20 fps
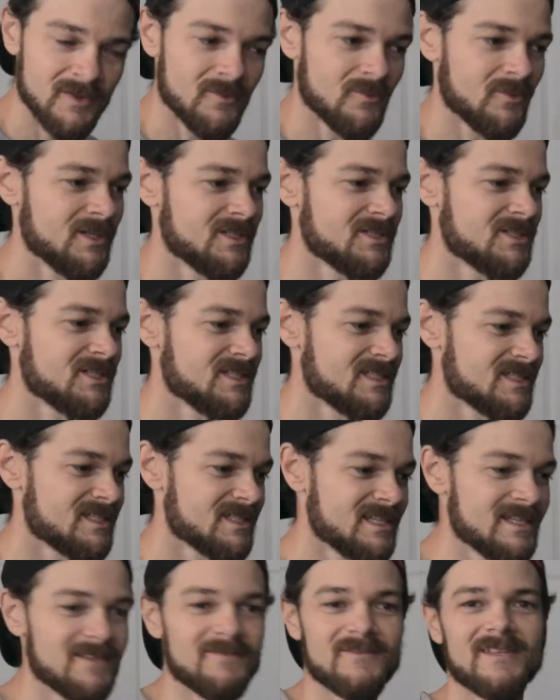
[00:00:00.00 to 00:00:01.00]
which
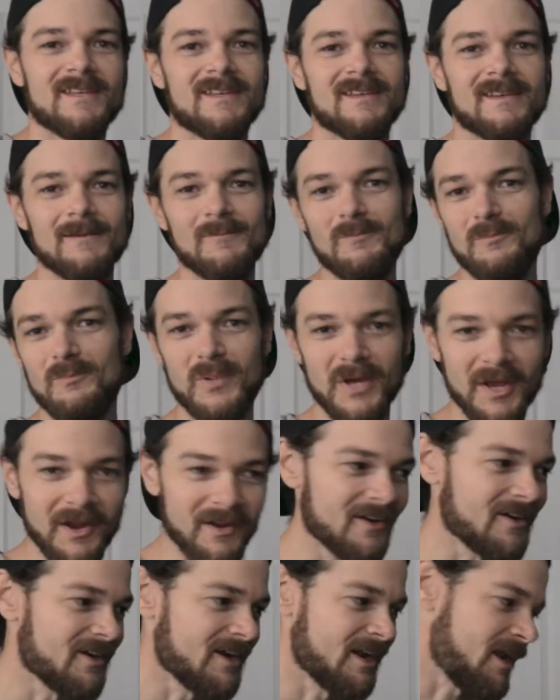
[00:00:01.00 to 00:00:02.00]
is even
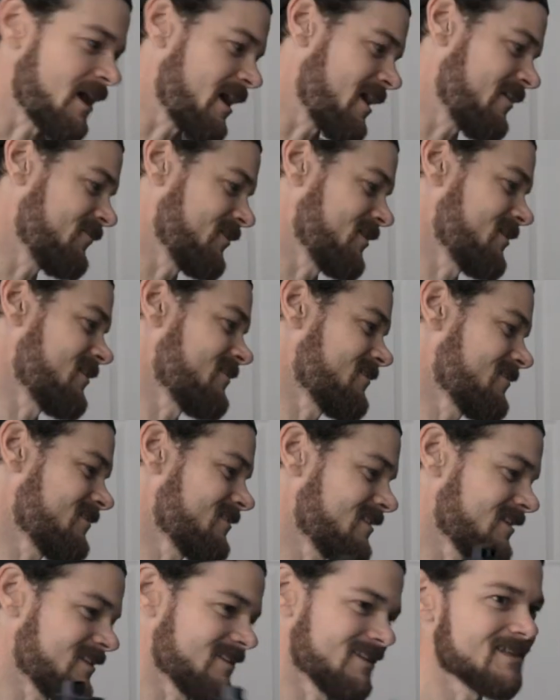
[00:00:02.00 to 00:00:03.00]
bigger and heavier
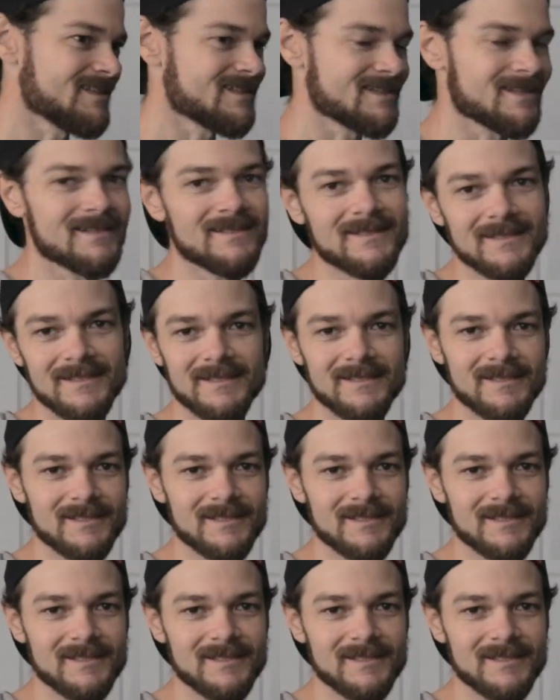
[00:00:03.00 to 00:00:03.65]
than this is.